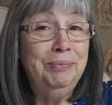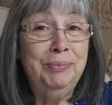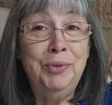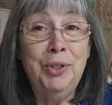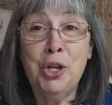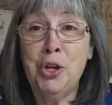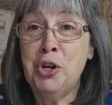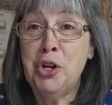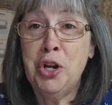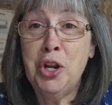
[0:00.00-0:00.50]

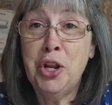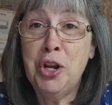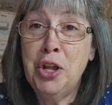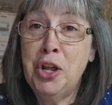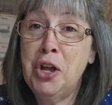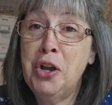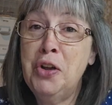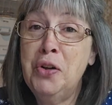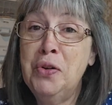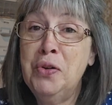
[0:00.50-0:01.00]
no, no, no,
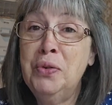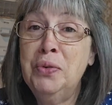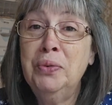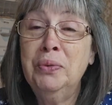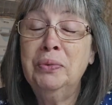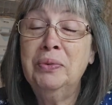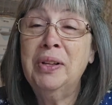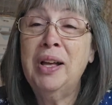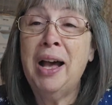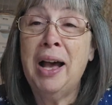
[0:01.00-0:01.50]
no,
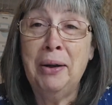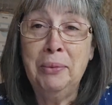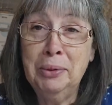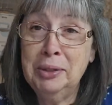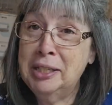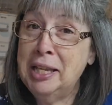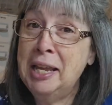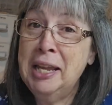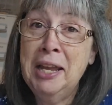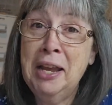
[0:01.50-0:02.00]
I
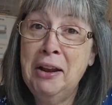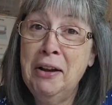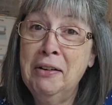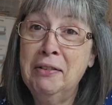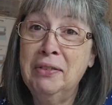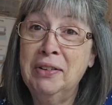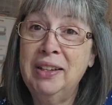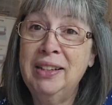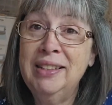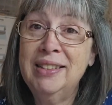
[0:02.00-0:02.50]
will take
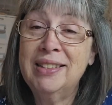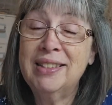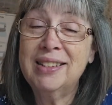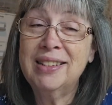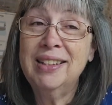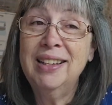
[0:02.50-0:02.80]
care of it.